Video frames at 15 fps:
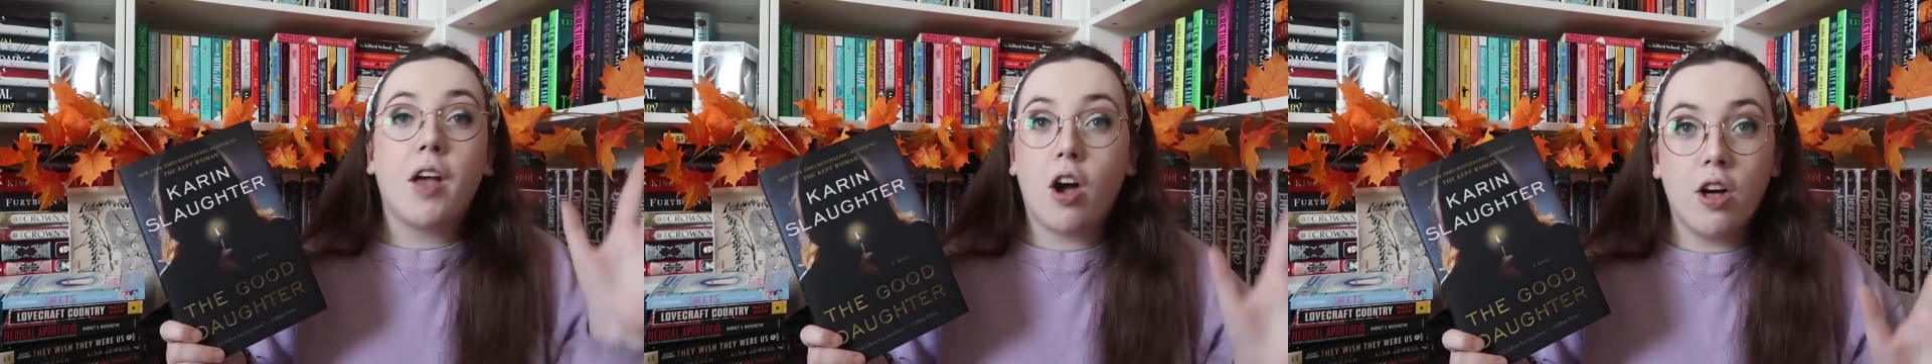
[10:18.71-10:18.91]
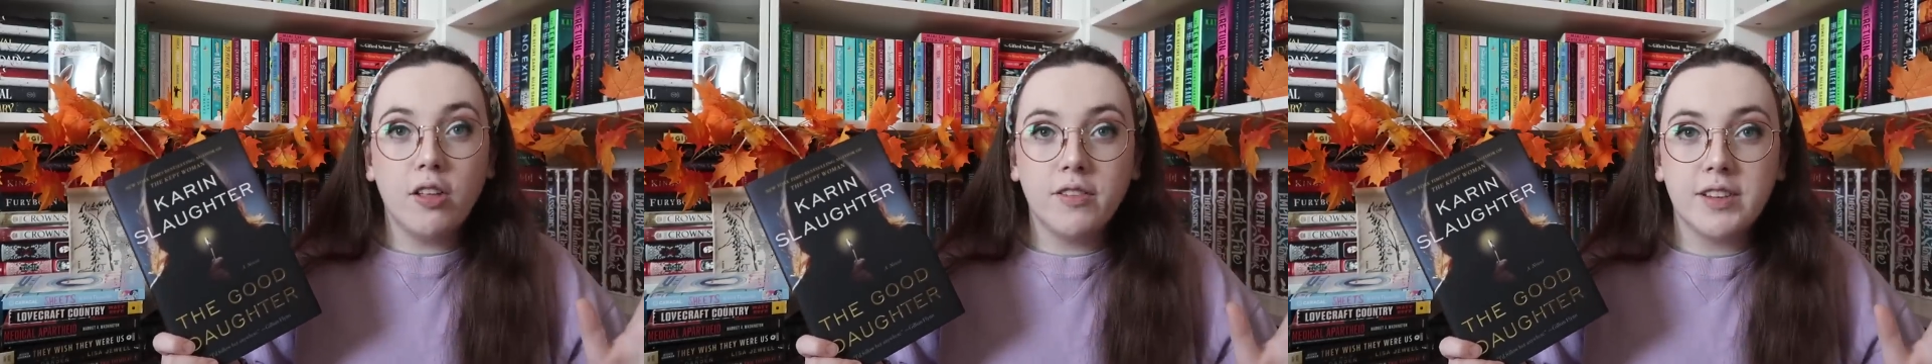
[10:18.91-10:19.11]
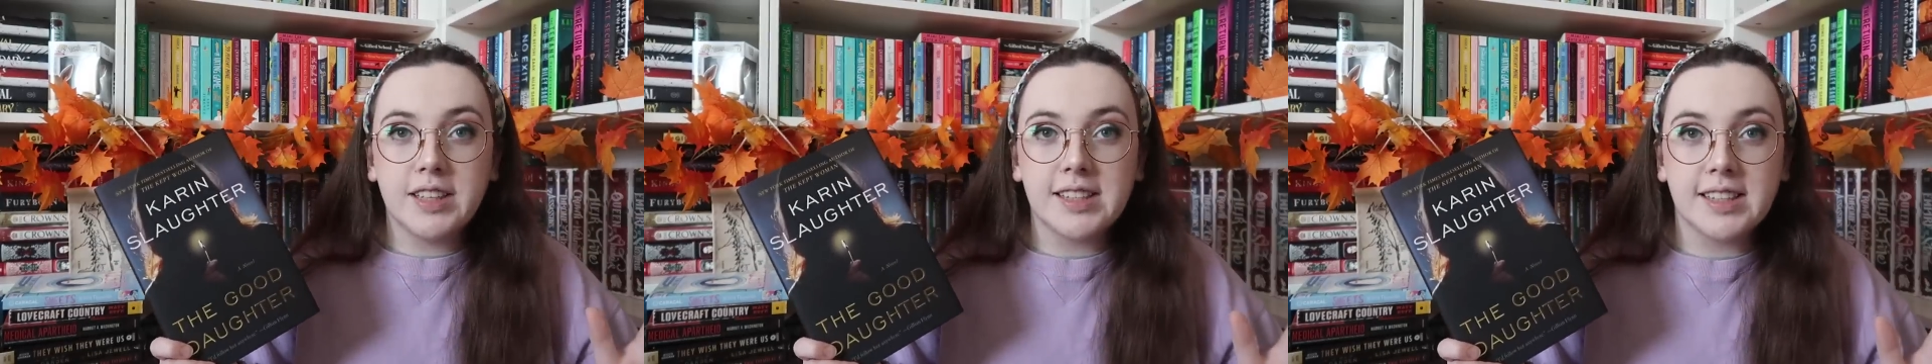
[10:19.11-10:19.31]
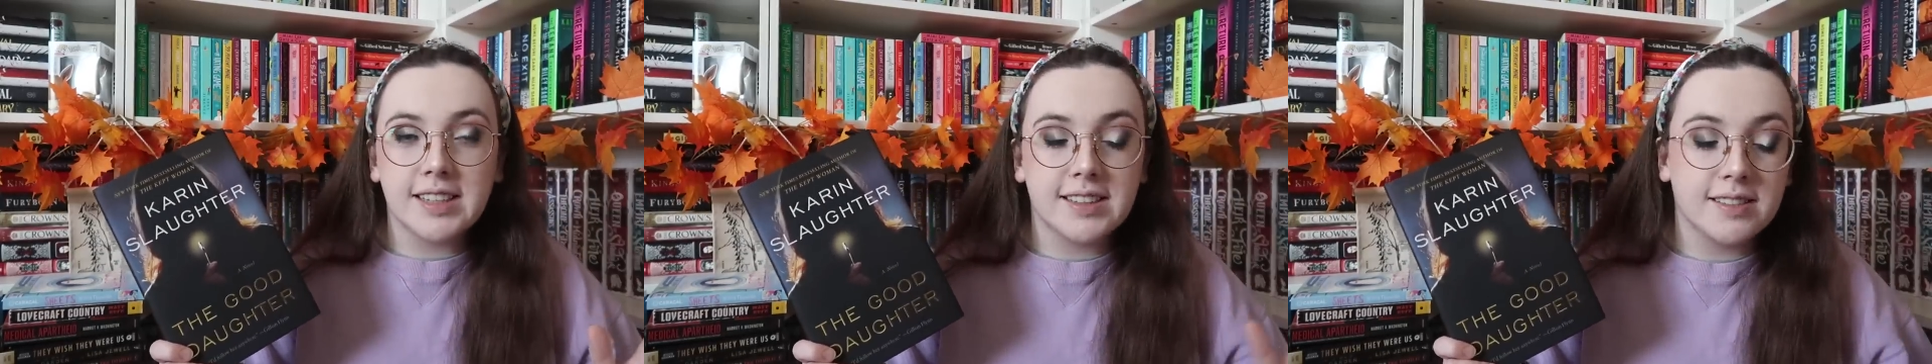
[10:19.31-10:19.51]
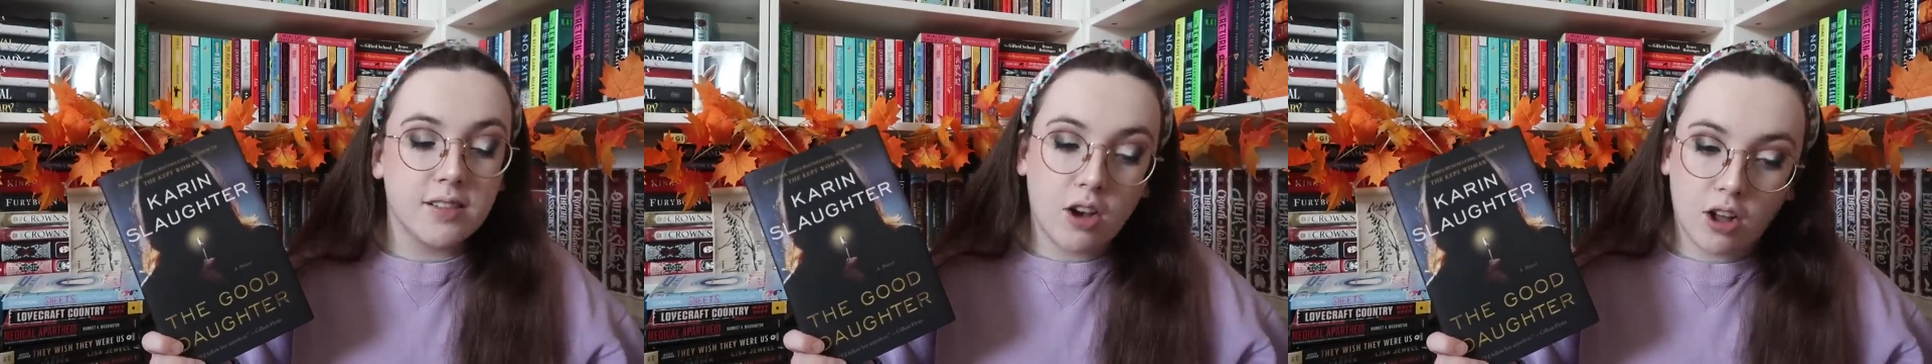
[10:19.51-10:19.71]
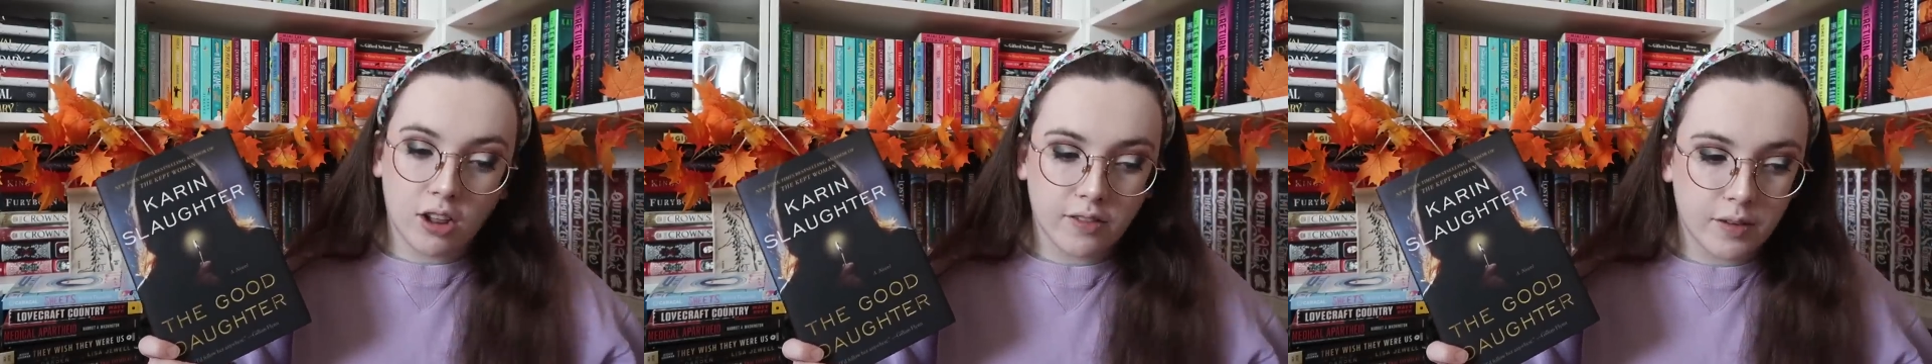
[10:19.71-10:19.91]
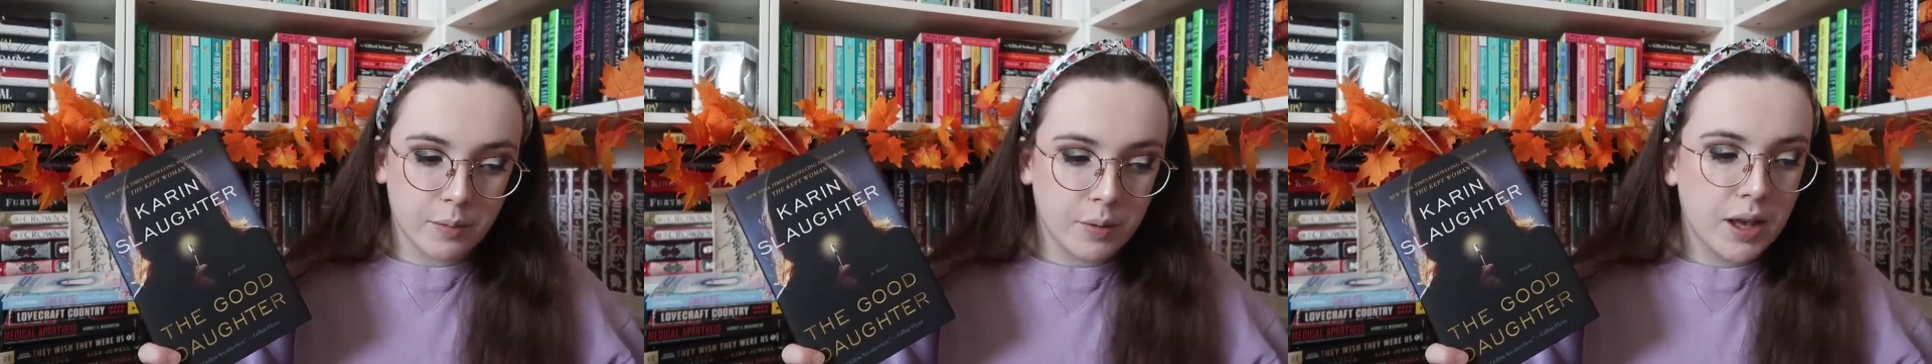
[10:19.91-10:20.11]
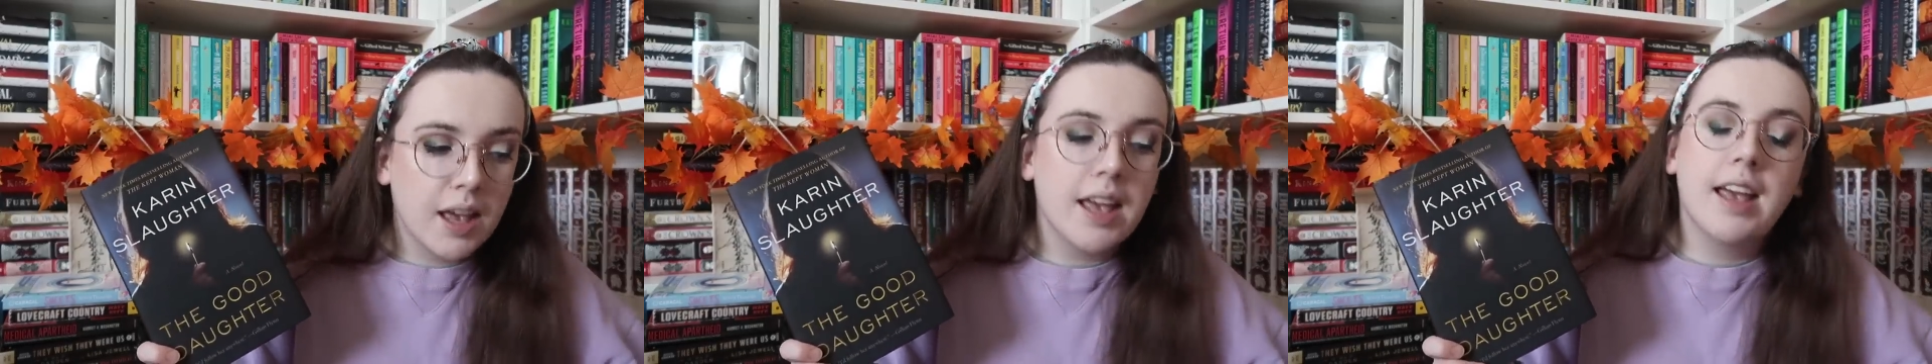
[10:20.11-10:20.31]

All of these things, all of them.